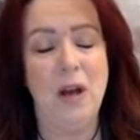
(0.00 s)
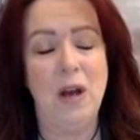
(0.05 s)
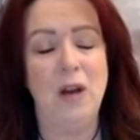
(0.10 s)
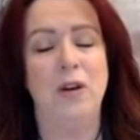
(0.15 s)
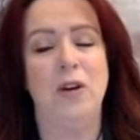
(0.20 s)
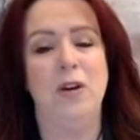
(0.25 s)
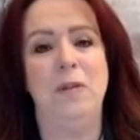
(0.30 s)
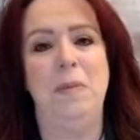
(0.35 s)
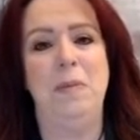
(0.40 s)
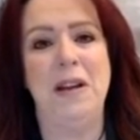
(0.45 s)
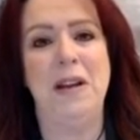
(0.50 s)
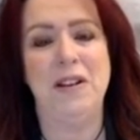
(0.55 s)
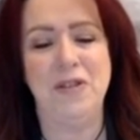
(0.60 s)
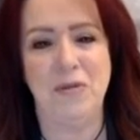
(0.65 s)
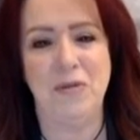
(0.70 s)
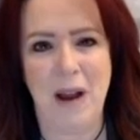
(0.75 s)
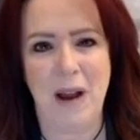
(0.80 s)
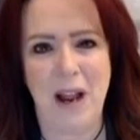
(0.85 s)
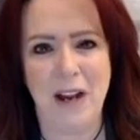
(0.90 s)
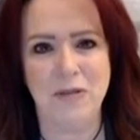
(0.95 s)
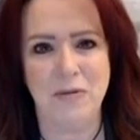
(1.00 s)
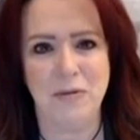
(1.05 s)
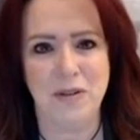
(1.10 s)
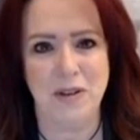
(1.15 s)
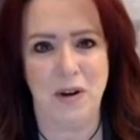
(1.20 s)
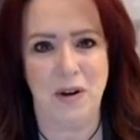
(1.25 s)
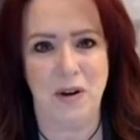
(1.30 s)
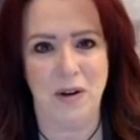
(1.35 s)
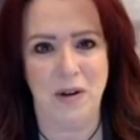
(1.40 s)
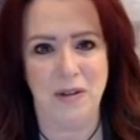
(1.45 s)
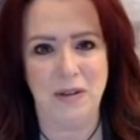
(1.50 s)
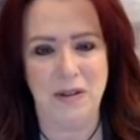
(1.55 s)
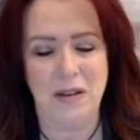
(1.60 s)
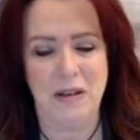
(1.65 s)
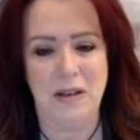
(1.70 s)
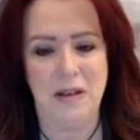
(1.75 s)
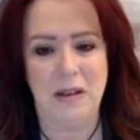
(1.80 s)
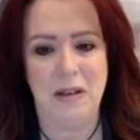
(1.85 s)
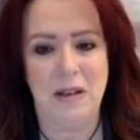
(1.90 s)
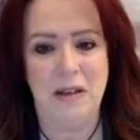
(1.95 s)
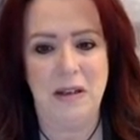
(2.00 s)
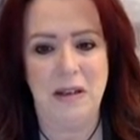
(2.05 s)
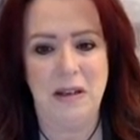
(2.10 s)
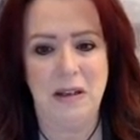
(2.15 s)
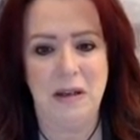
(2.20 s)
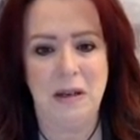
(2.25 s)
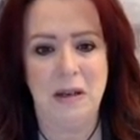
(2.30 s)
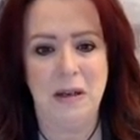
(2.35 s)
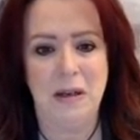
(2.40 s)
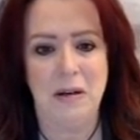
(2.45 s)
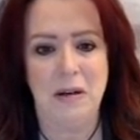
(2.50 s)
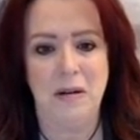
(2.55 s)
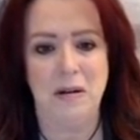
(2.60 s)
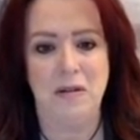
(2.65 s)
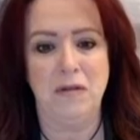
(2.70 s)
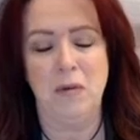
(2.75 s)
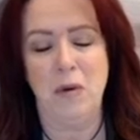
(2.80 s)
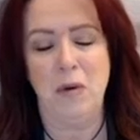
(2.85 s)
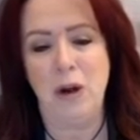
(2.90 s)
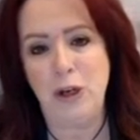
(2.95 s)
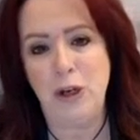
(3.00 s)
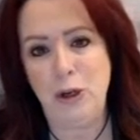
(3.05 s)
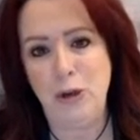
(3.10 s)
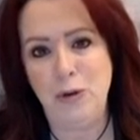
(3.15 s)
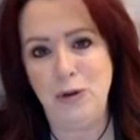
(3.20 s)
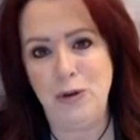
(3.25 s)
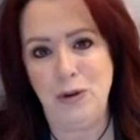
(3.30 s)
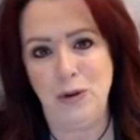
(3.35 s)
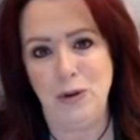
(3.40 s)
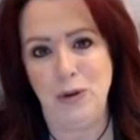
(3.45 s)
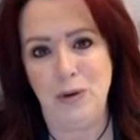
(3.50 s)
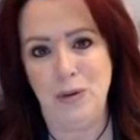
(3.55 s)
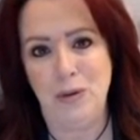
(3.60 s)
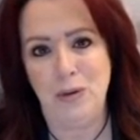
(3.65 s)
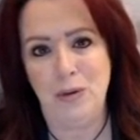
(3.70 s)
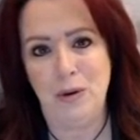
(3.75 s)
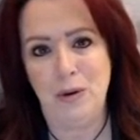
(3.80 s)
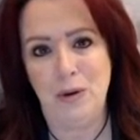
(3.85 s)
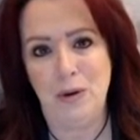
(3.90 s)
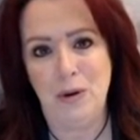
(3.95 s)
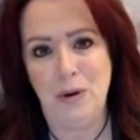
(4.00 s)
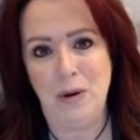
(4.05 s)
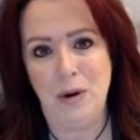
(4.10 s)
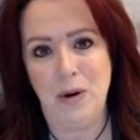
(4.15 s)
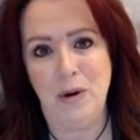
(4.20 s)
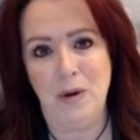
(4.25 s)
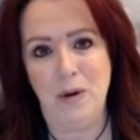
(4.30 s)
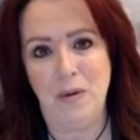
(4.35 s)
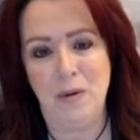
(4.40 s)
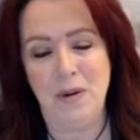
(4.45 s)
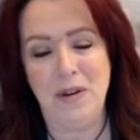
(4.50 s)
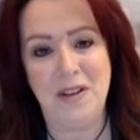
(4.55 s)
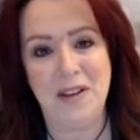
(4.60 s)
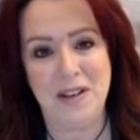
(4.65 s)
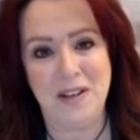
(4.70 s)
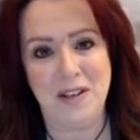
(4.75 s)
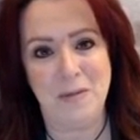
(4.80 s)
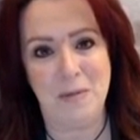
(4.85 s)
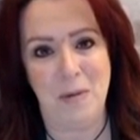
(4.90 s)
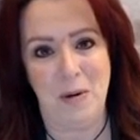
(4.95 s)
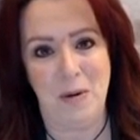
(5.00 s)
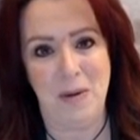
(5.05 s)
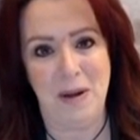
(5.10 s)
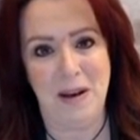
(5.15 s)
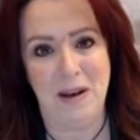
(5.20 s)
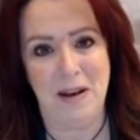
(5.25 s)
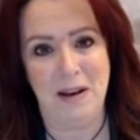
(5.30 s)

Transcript: could be a direct result of what you do with this moment.